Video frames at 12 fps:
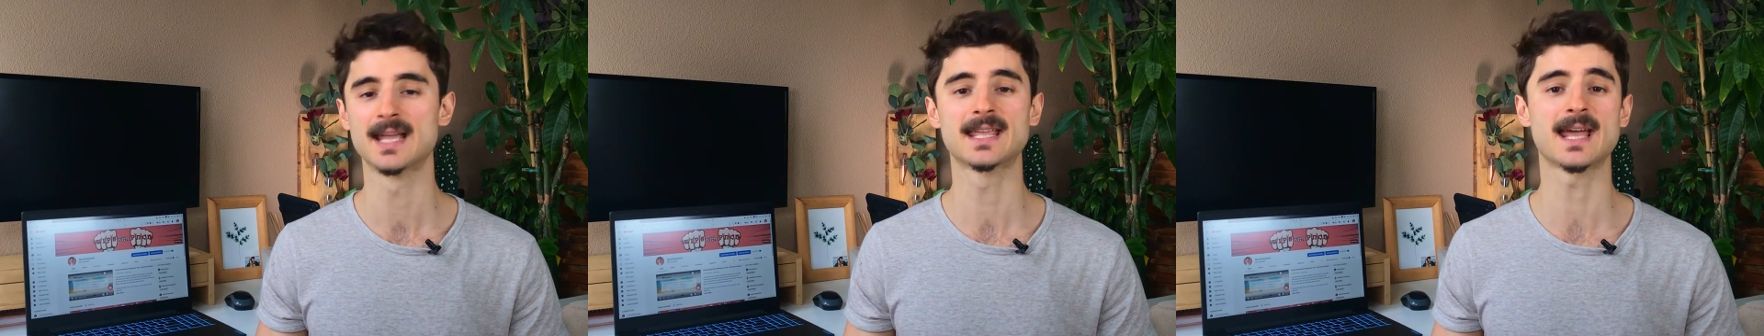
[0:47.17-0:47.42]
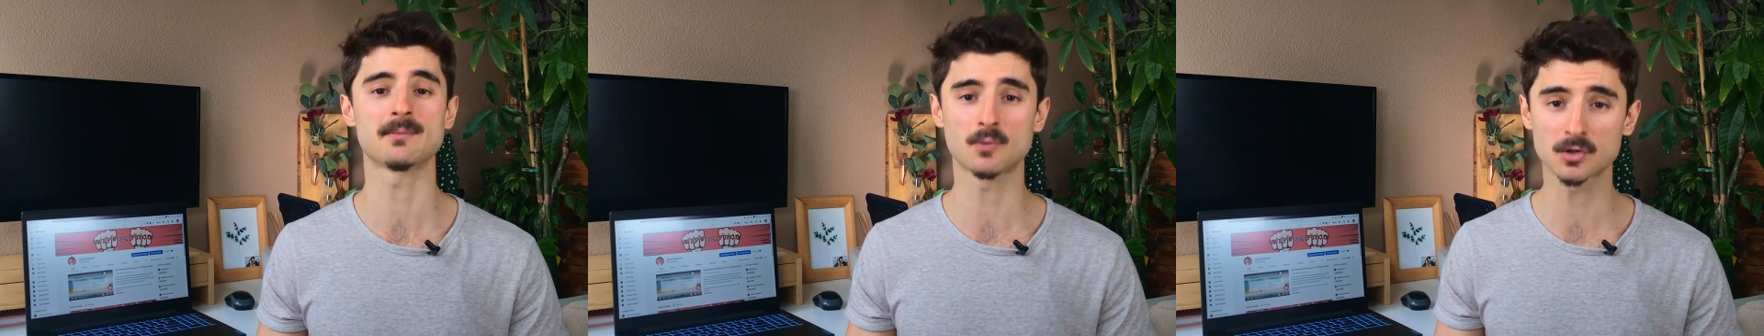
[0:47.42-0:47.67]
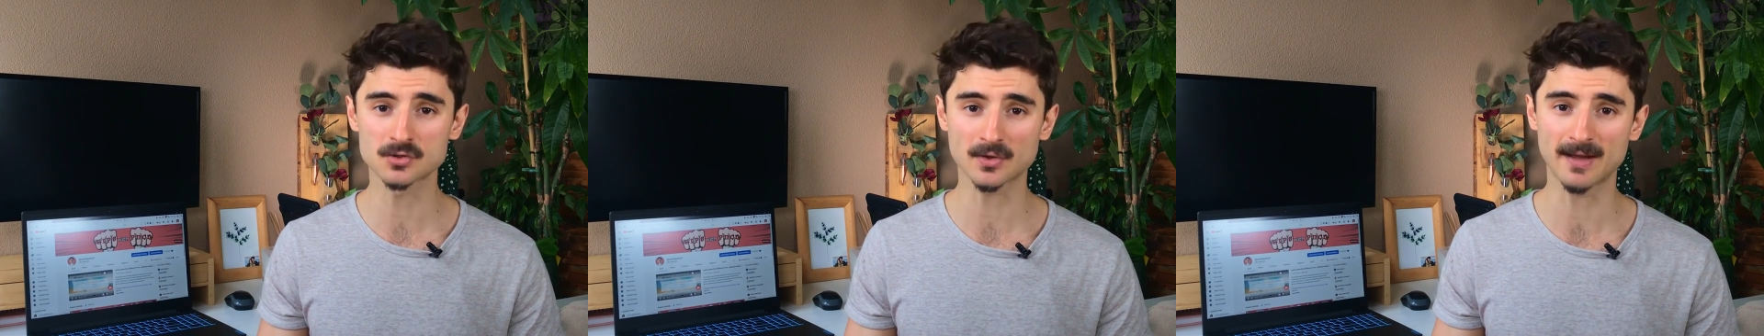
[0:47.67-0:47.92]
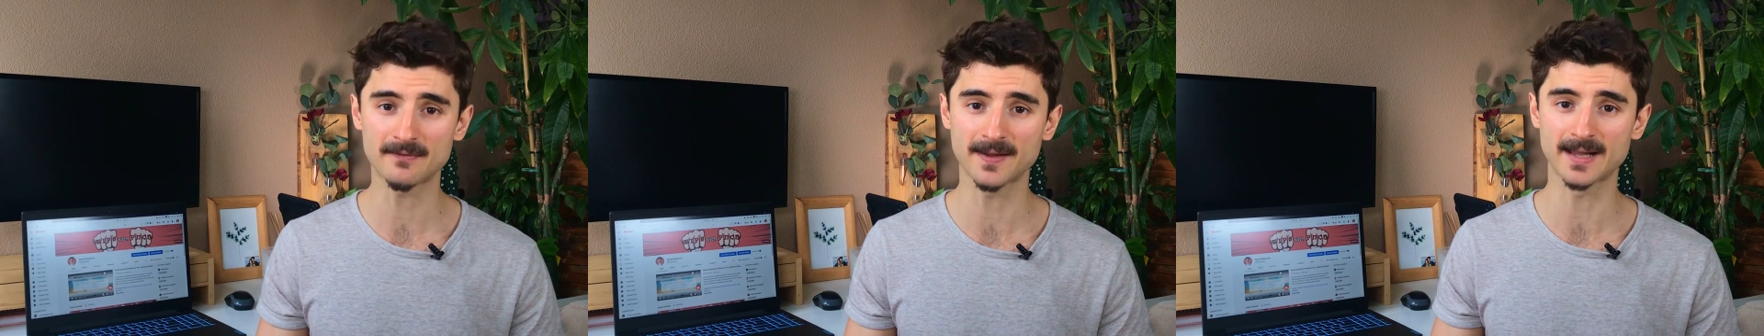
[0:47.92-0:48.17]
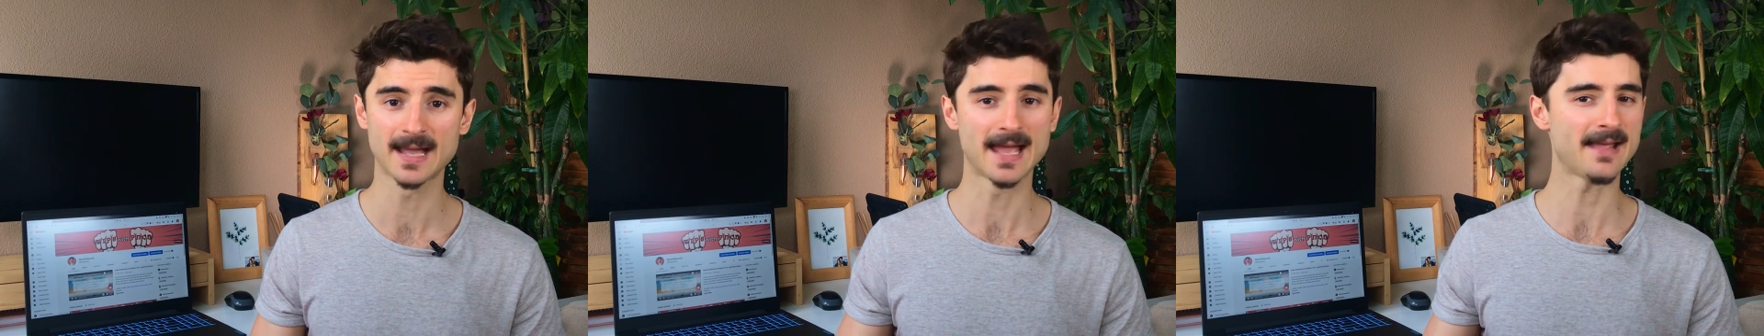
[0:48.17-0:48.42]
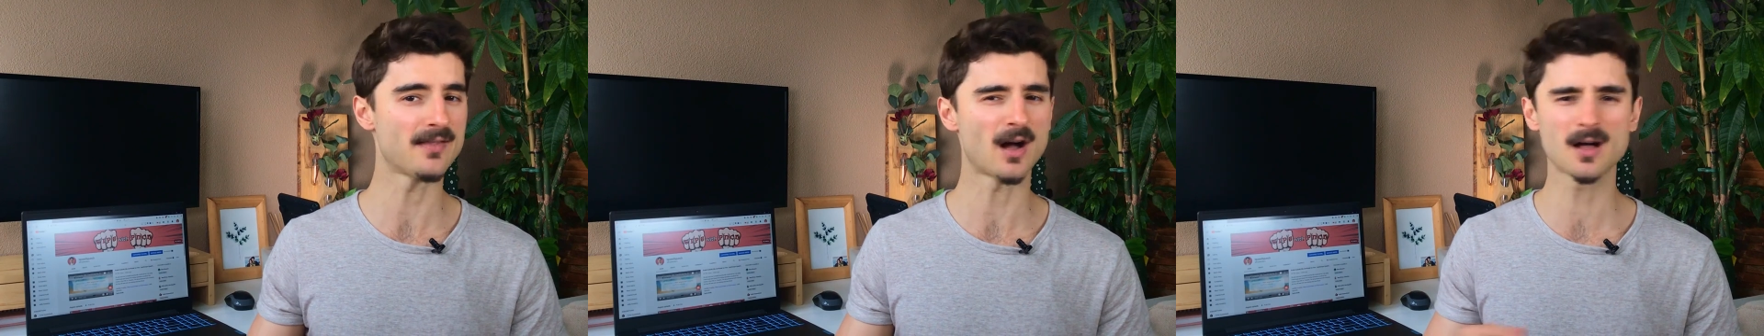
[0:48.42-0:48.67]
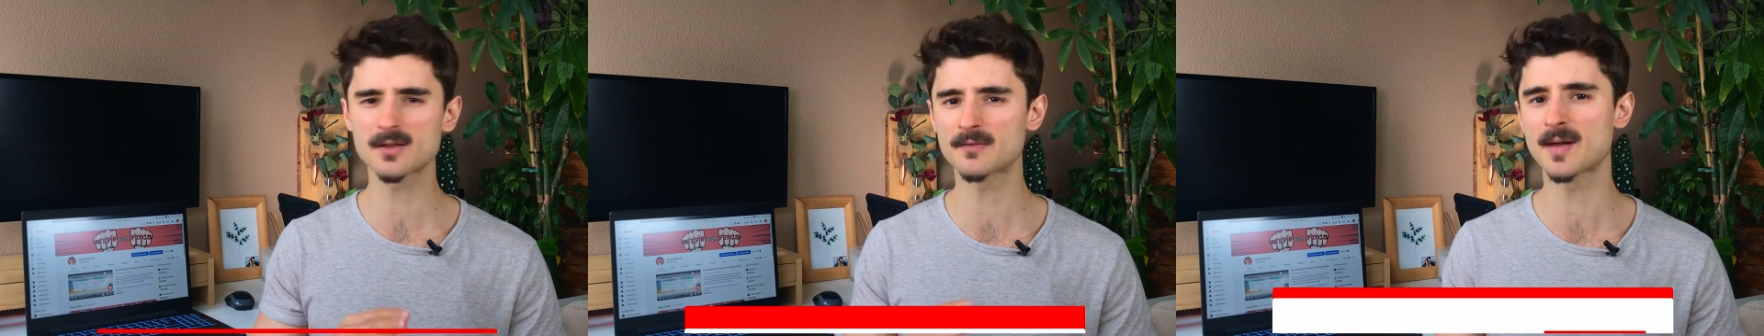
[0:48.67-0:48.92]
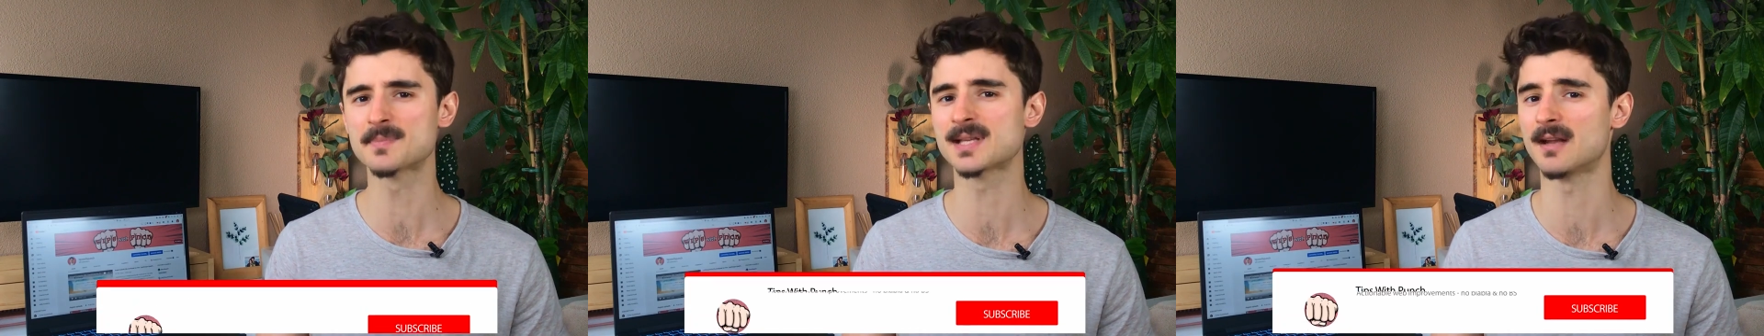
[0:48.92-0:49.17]
get more traffic, and other
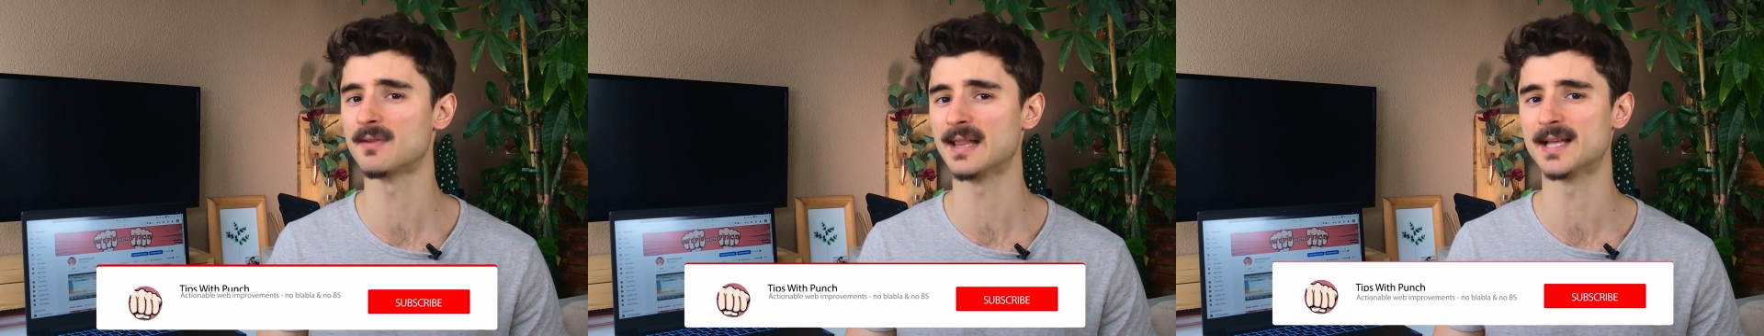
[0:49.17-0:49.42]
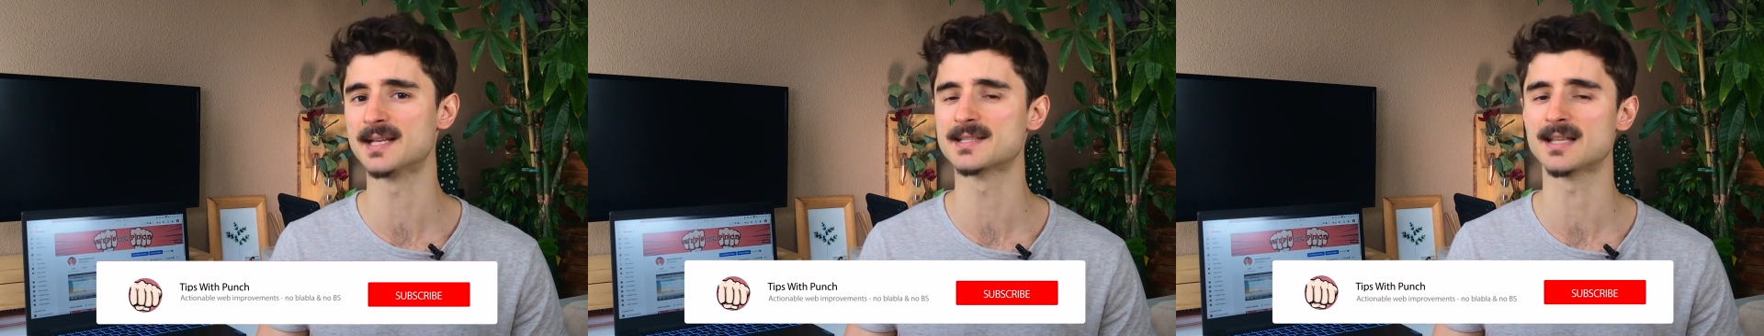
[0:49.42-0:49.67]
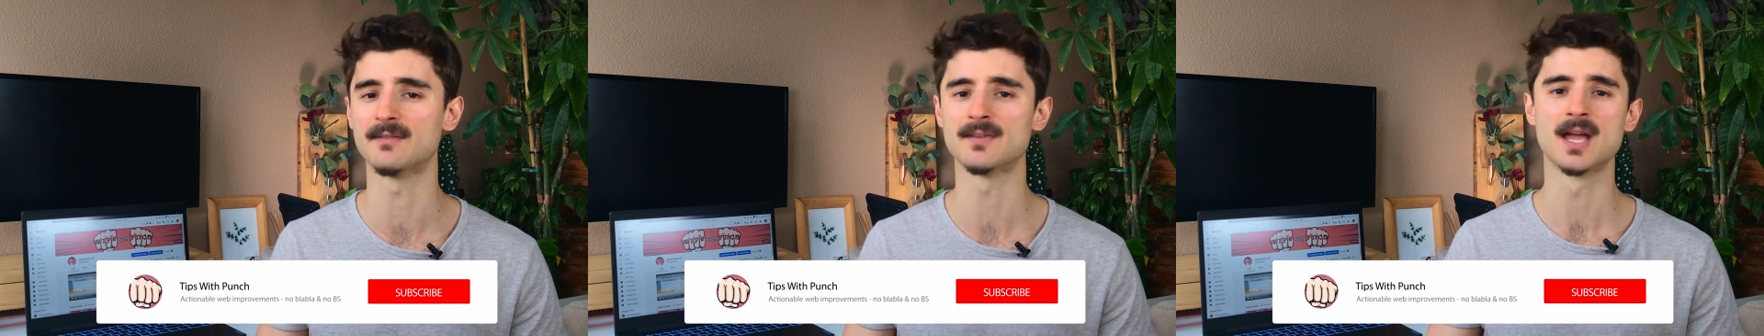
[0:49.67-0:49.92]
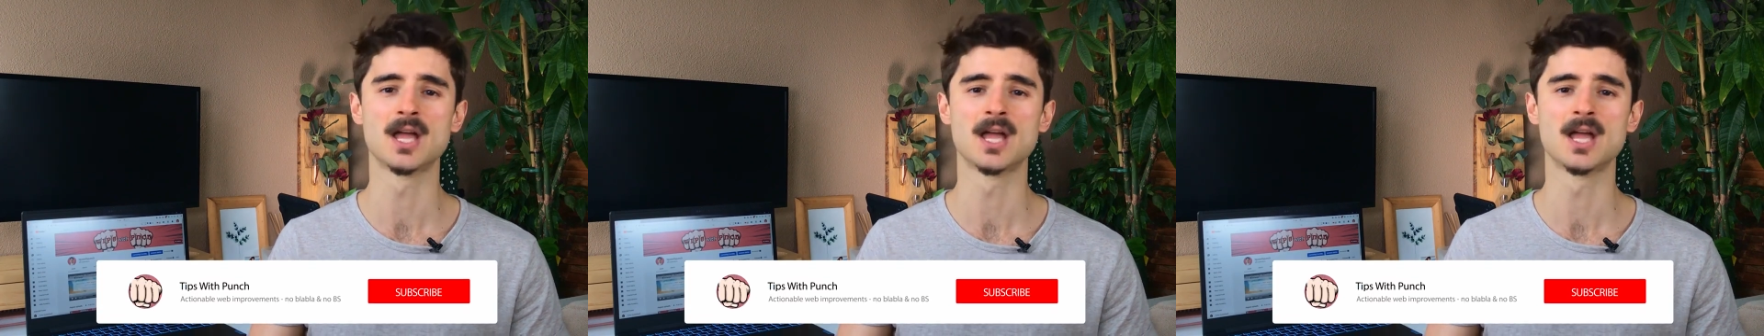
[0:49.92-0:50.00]
website related stuff,